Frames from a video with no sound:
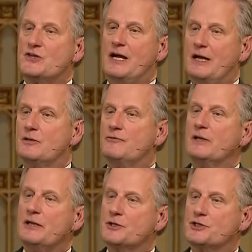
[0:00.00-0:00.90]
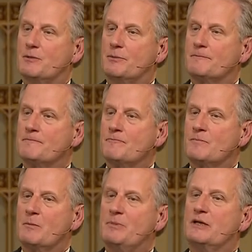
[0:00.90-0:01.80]
kind of leadership
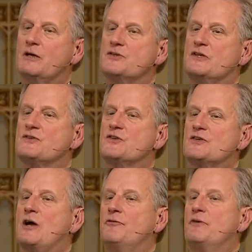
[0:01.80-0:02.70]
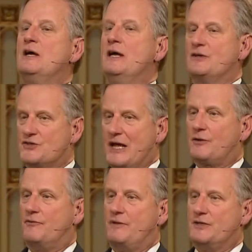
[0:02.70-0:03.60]
because it's
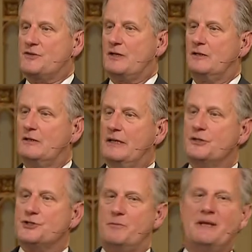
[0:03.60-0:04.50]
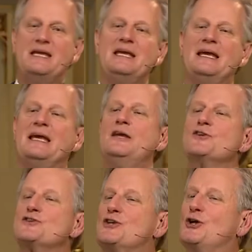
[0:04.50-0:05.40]
self-sacrificing leadership. He
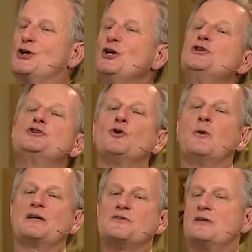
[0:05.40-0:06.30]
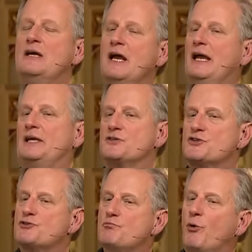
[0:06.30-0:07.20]
is good to us. He
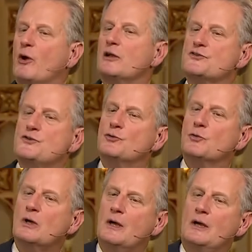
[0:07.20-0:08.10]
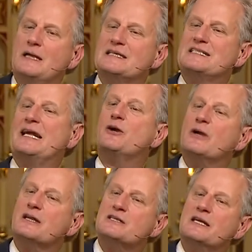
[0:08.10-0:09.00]
spoils you,
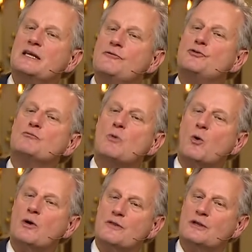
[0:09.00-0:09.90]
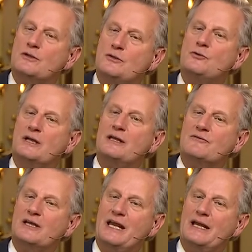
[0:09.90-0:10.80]
daring to give you more than you can
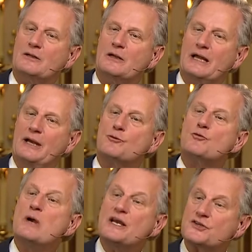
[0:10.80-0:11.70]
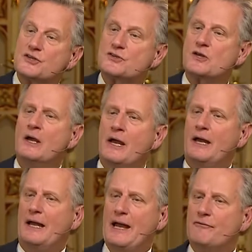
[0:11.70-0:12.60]
even handle and risks
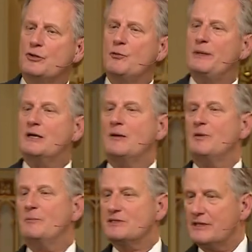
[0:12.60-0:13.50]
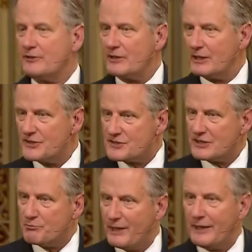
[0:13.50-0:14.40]
having you become a
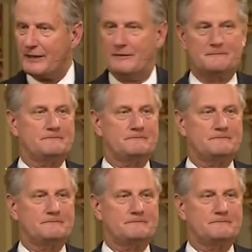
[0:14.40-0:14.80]
materialistic pig.